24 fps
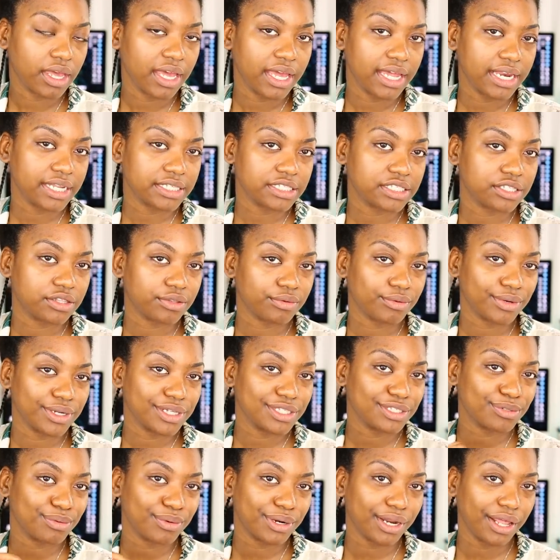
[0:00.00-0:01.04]
It is three
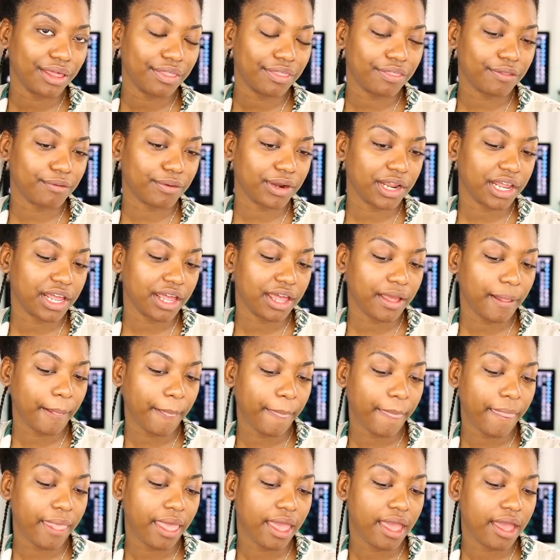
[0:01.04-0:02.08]
twenty-three.
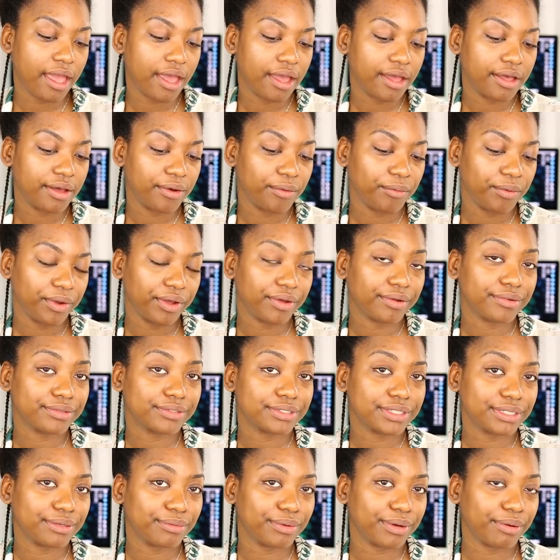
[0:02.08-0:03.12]
We're going to
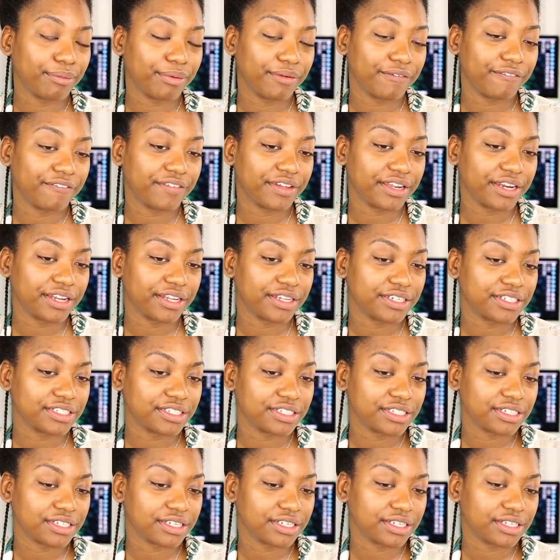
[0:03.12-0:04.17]
see when we finish,
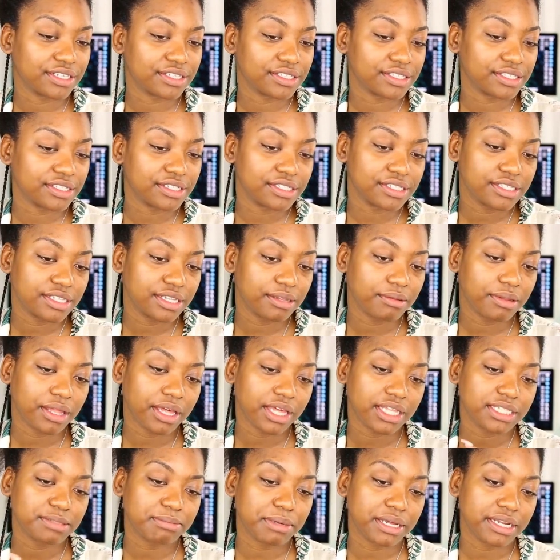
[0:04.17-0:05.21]
because this seemed like
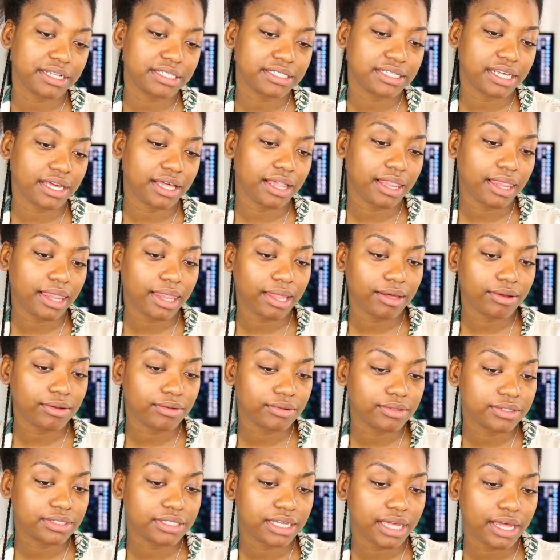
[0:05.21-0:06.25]
it's about to take a
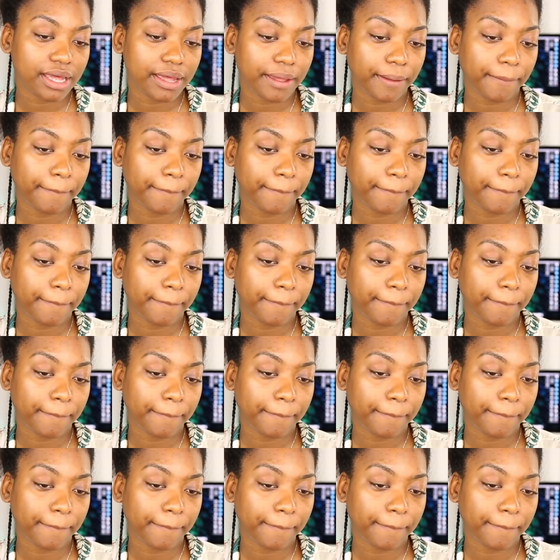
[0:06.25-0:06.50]
long time.